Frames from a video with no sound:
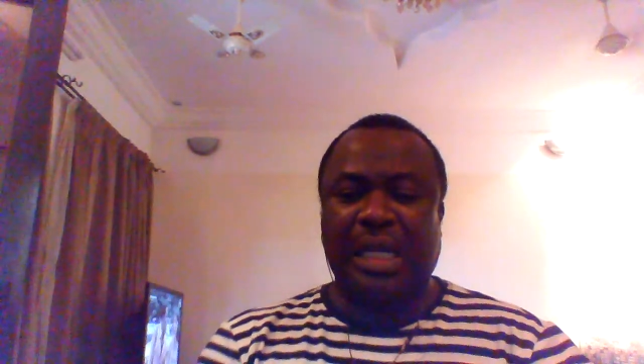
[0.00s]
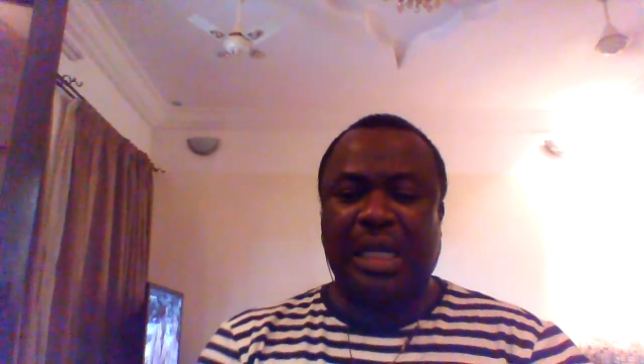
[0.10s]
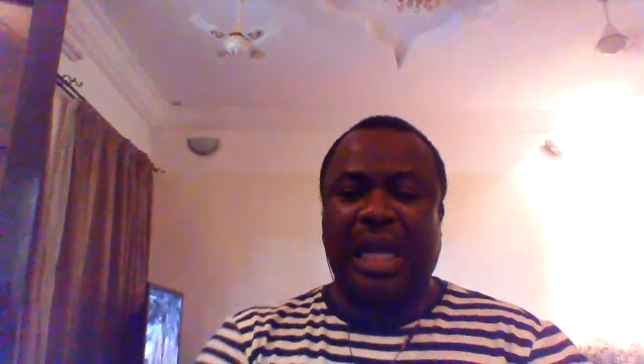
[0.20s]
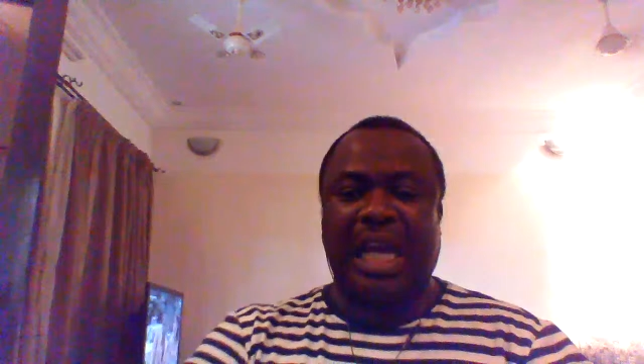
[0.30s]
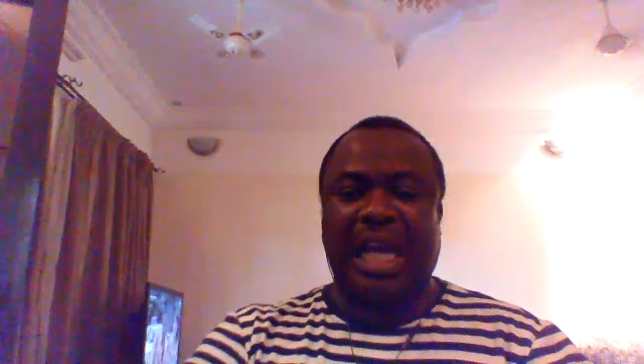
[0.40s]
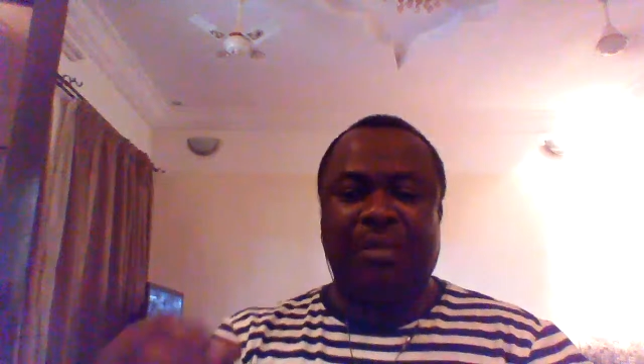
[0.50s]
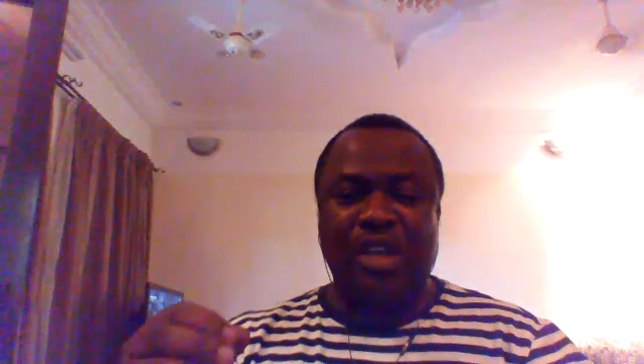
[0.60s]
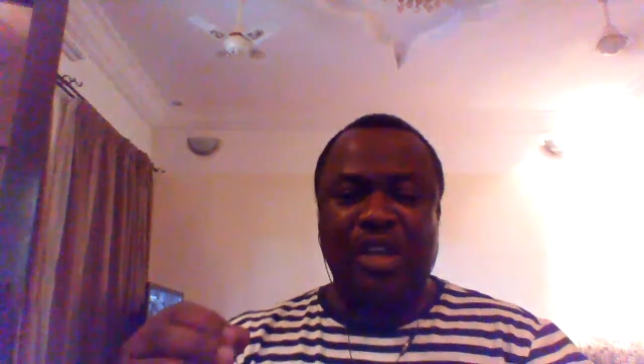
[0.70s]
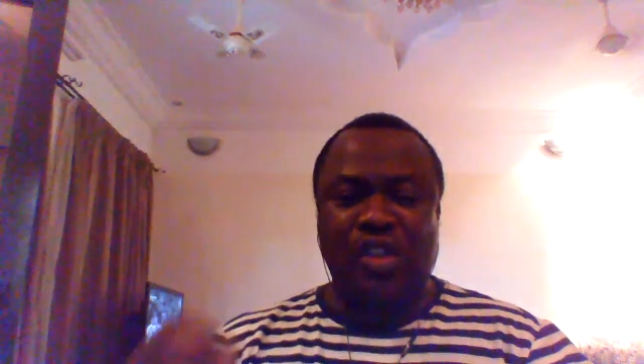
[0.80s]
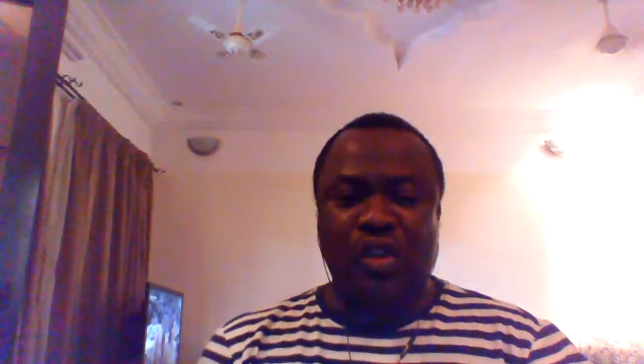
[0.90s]
that are
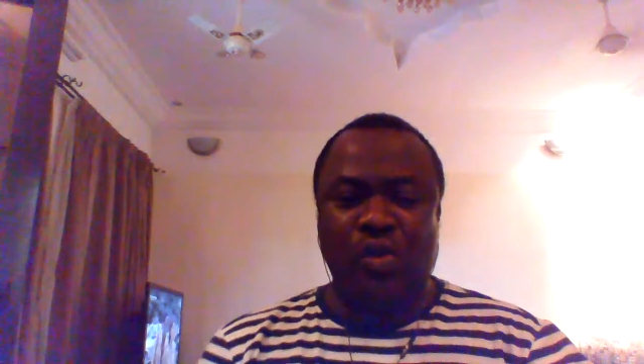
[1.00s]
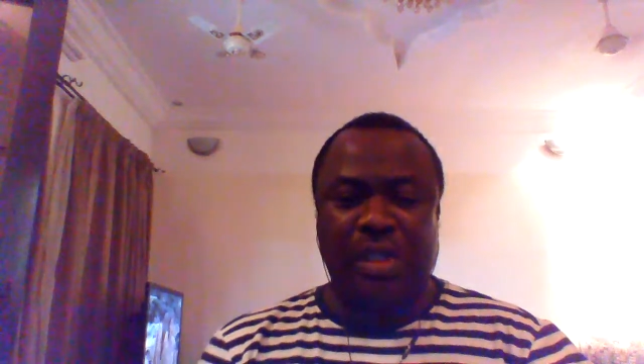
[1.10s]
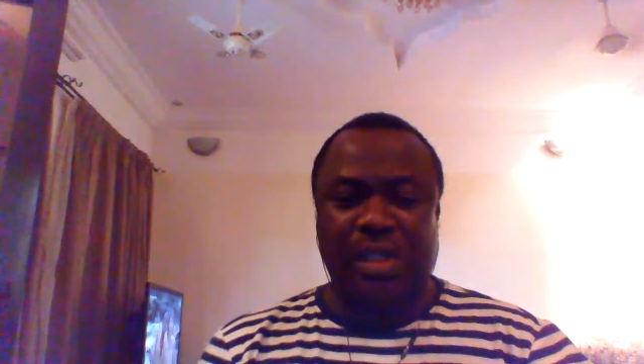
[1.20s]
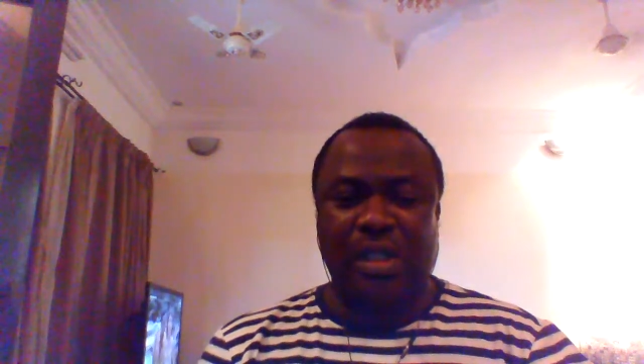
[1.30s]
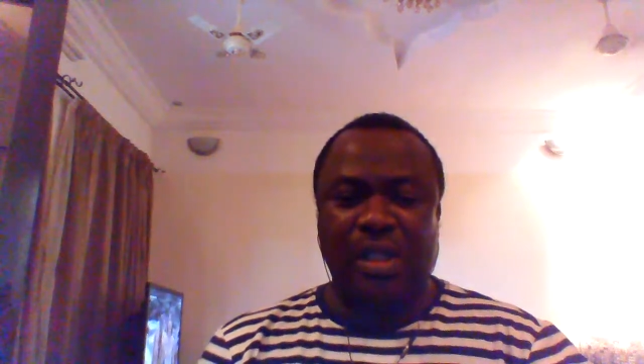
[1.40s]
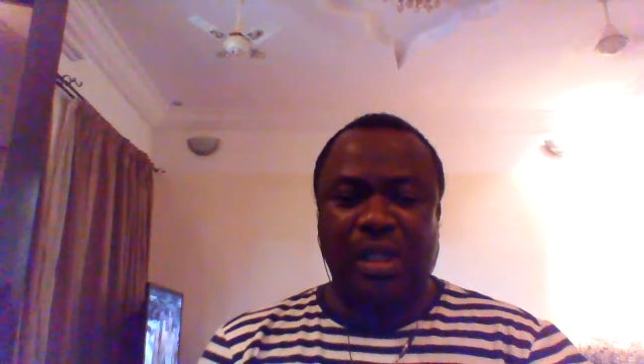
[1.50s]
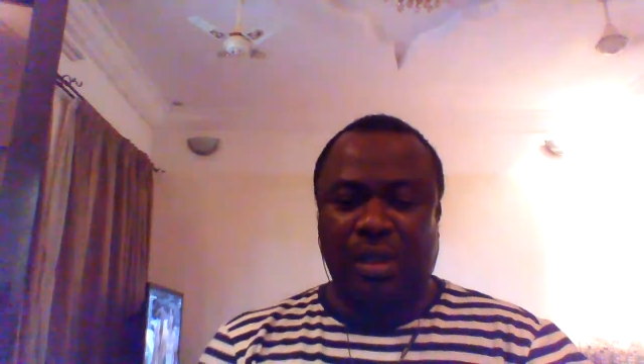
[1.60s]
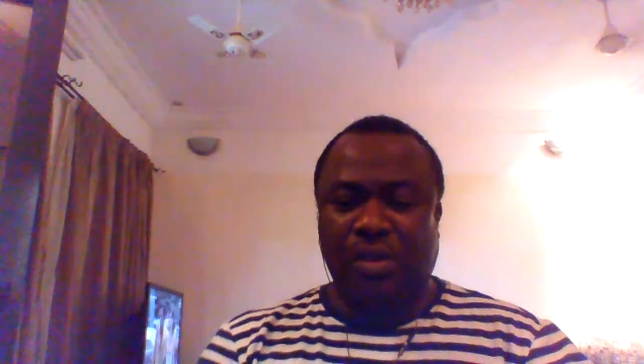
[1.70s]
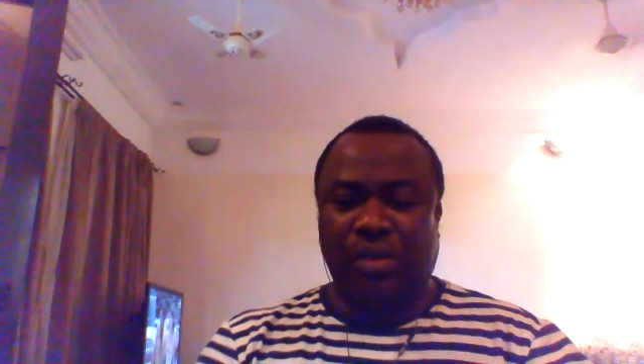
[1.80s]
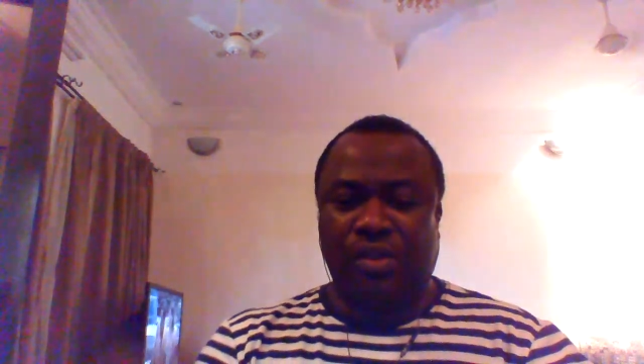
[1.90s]
being used
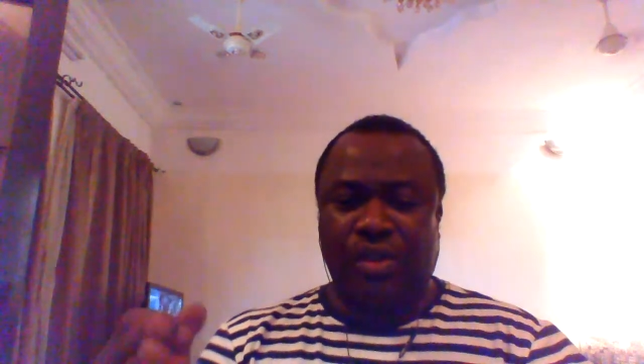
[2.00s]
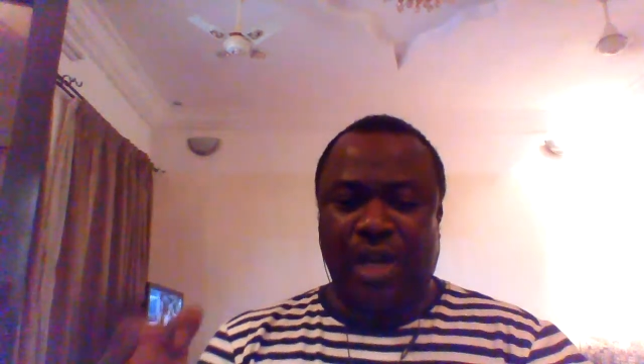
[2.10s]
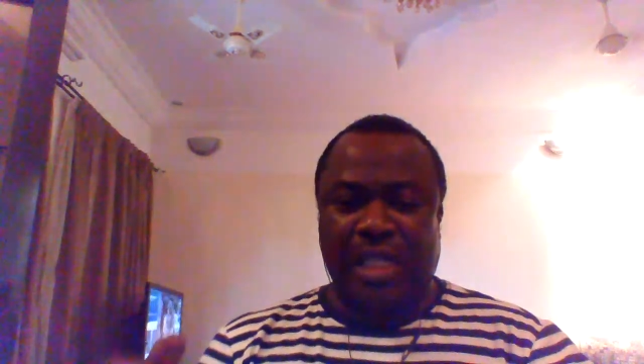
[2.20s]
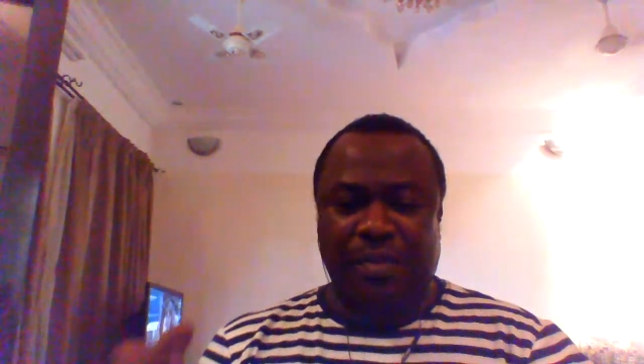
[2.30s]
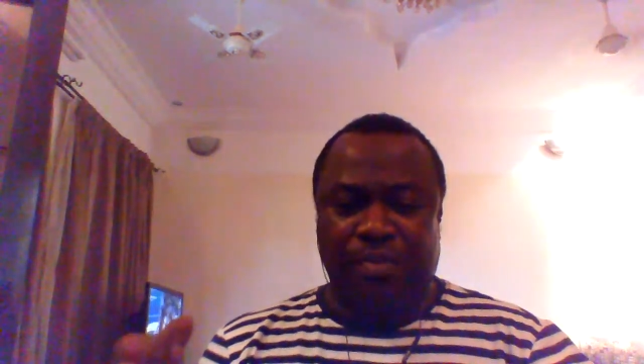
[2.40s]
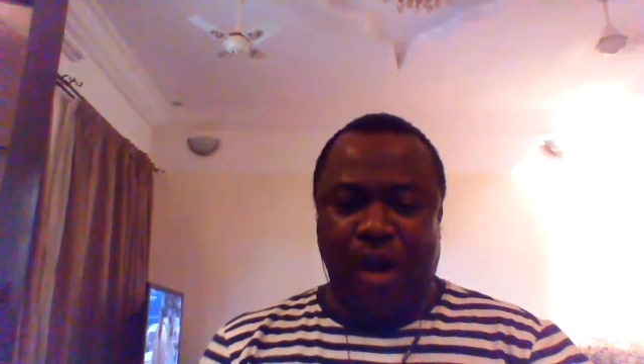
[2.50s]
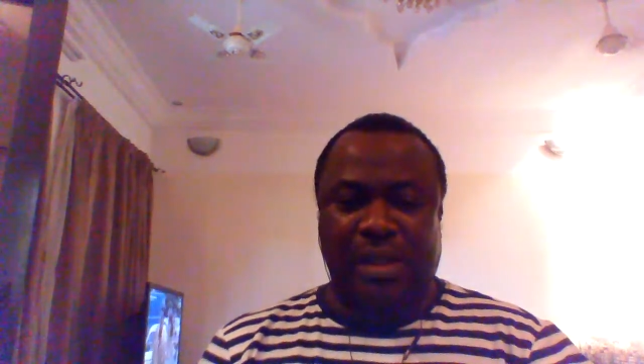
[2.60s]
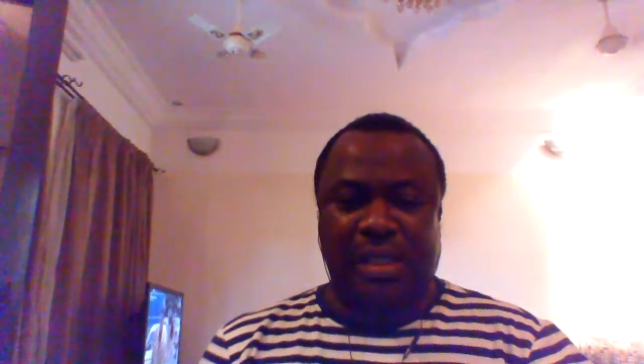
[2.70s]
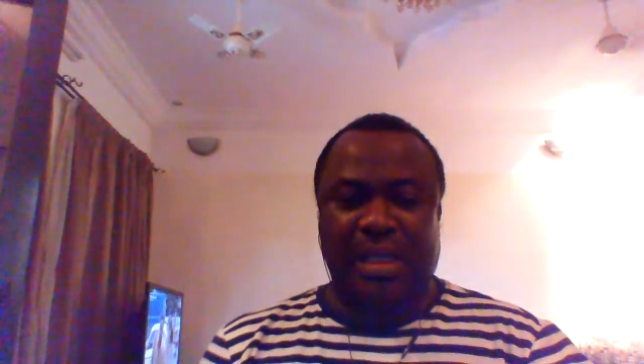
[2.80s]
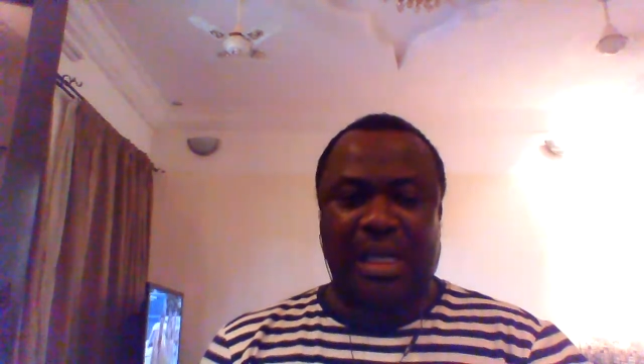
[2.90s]
to
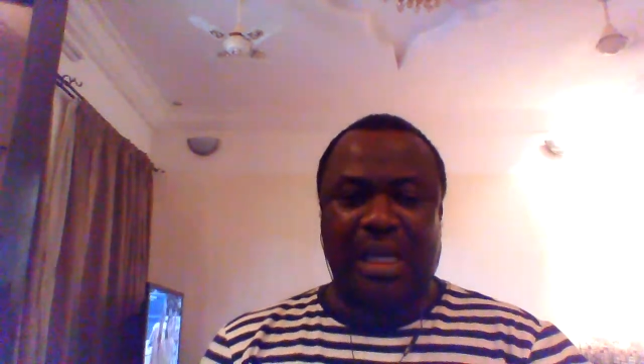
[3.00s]
transport